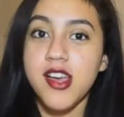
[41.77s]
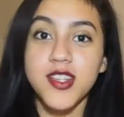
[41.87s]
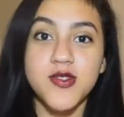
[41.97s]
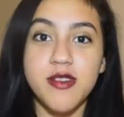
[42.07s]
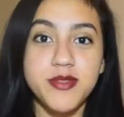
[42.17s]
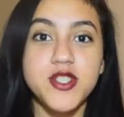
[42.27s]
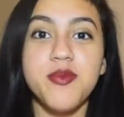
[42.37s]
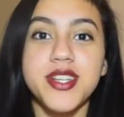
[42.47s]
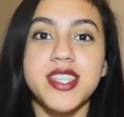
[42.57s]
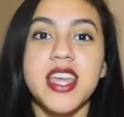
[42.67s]
So I'm
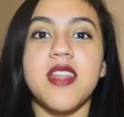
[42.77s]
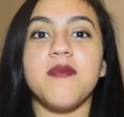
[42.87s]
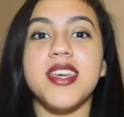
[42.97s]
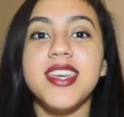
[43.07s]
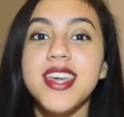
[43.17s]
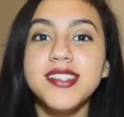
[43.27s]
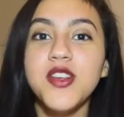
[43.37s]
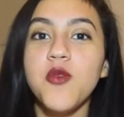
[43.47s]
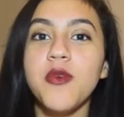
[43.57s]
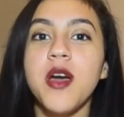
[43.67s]
super excited. I'm like, yes,
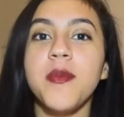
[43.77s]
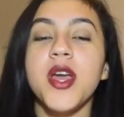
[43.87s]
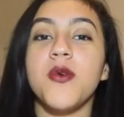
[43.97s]
homecoming,